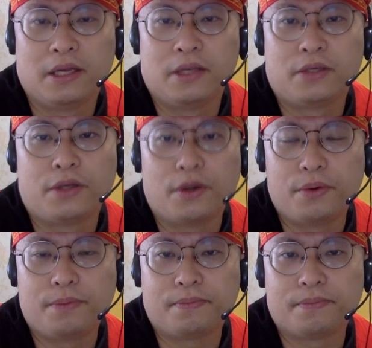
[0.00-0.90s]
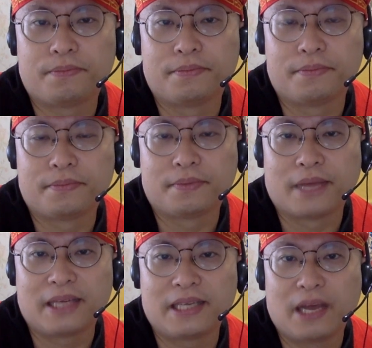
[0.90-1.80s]
So
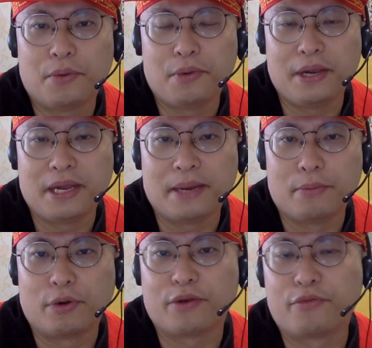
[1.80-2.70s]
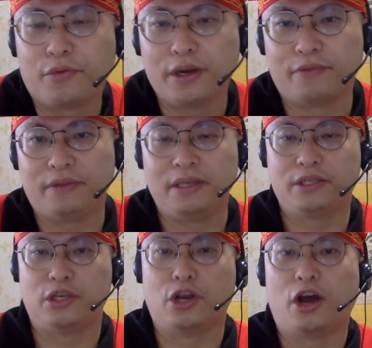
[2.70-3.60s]
that's how we can break free of
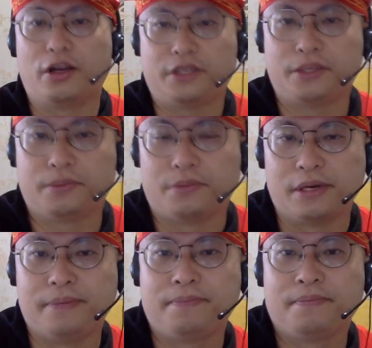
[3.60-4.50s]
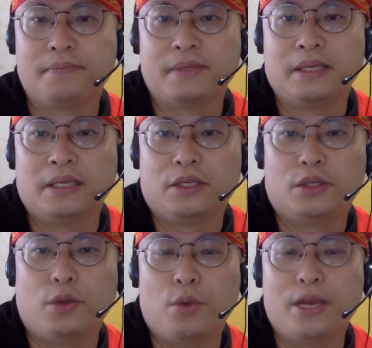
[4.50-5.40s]
these knots, right?
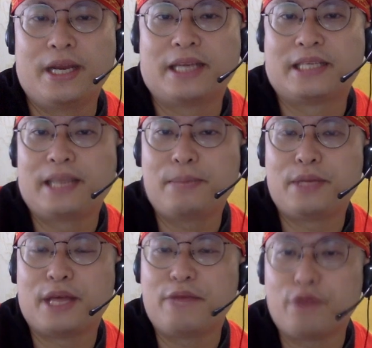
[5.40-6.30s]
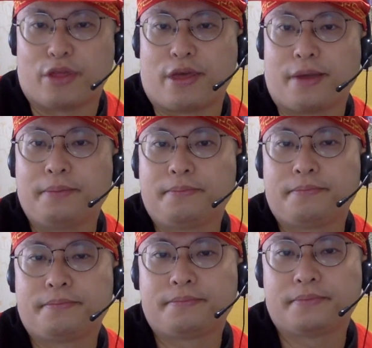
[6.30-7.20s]
So we can accept everything
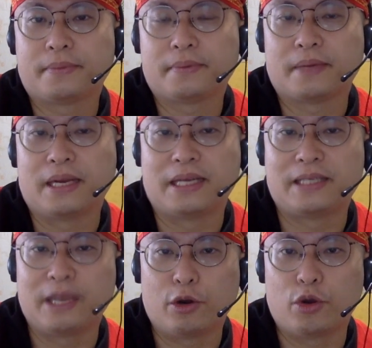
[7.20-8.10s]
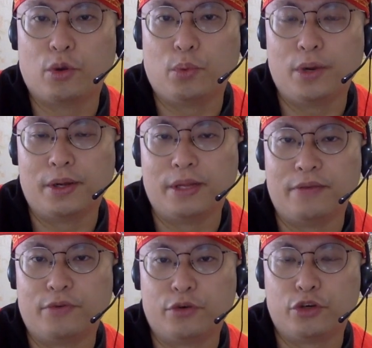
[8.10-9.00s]
and extend our goodwill
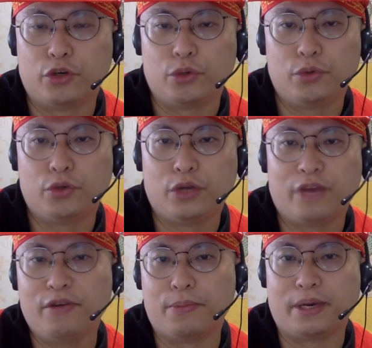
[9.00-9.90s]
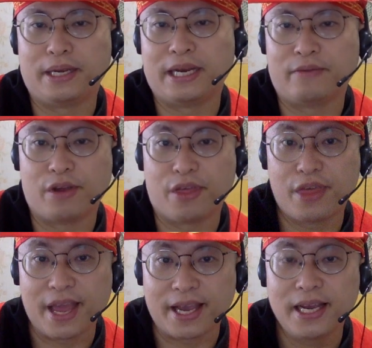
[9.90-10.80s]
and virtue to everybody and
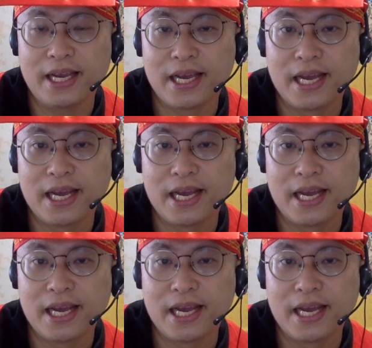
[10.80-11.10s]
everything.